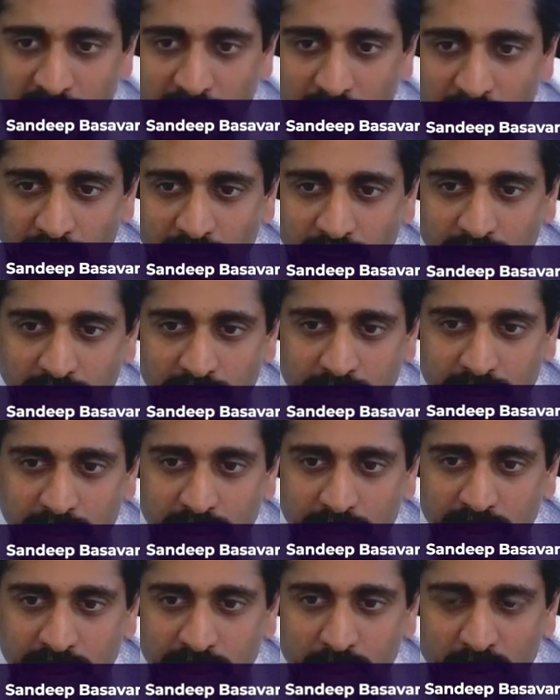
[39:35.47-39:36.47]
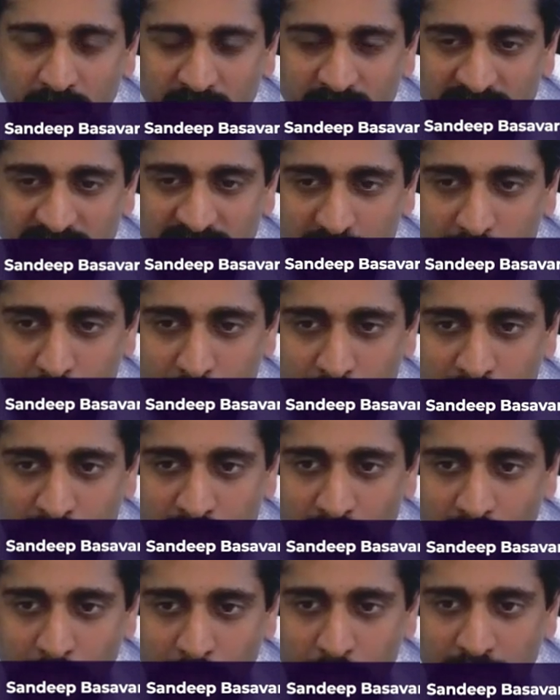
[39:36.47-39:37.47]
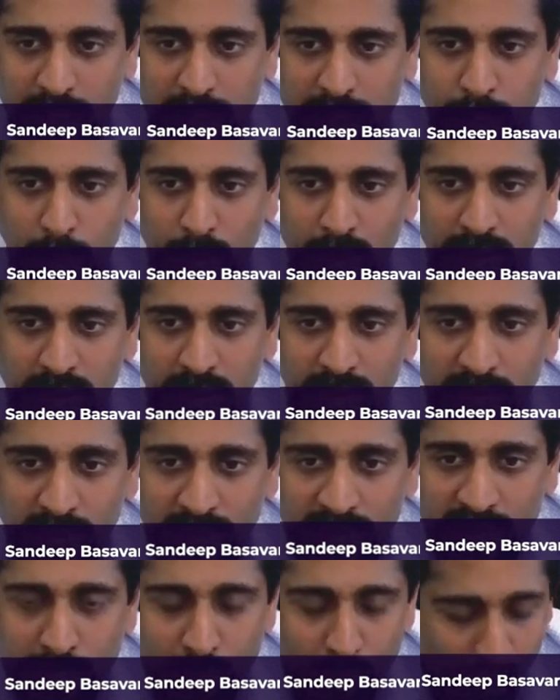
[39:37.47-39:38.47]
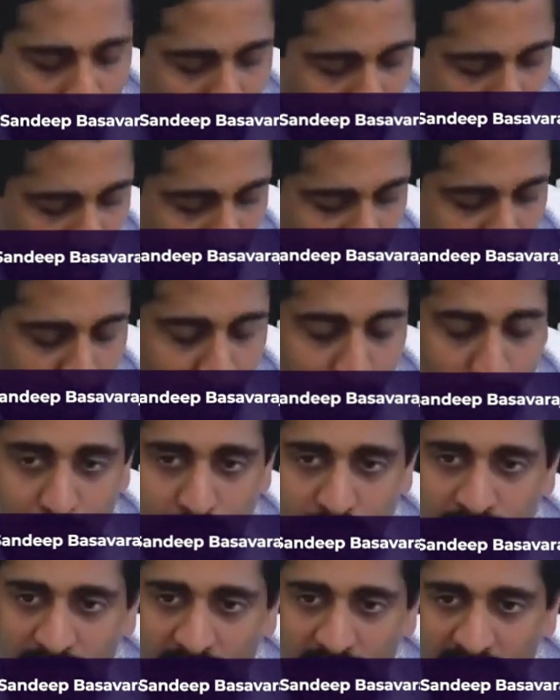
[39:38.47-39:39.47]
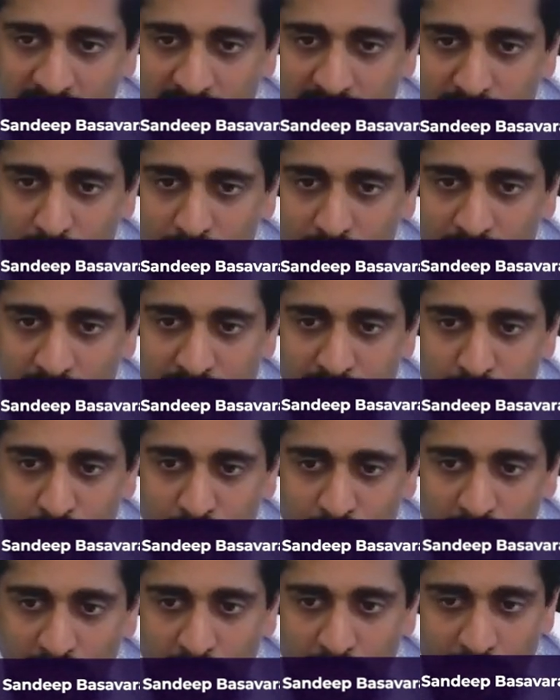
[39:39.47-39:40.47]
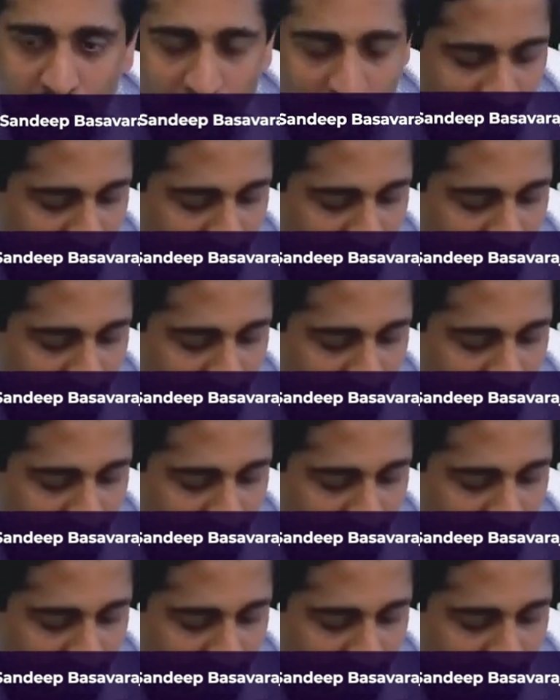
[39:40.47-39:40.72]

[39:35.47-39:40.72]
the treated segment appears positively remodeled and it looks very nice on angiogram.